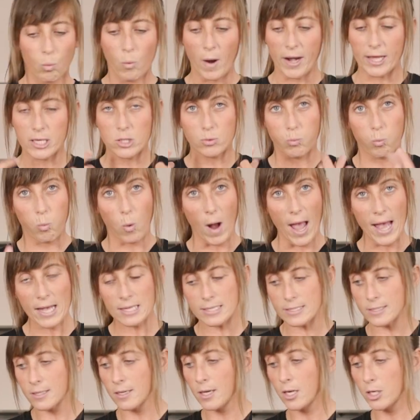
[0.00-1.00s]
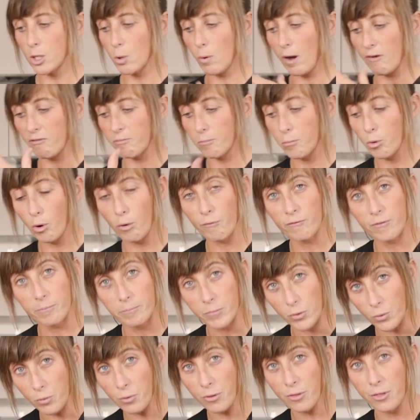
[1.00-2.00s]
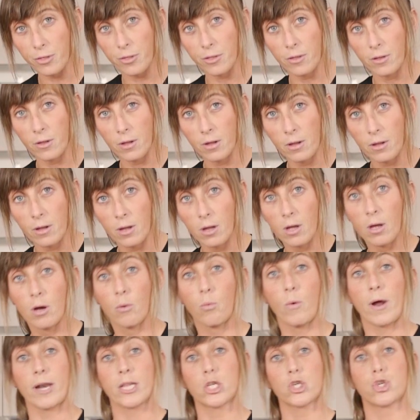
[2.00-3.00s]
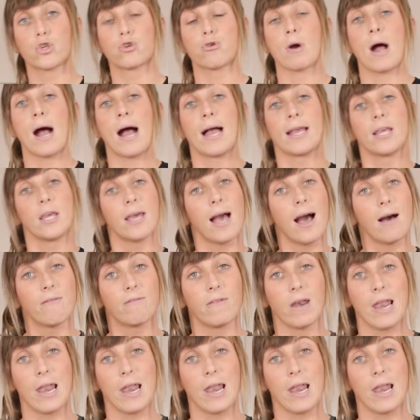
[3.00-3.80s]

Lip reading: When it's wet, you have more vermouth. When it's dry, you have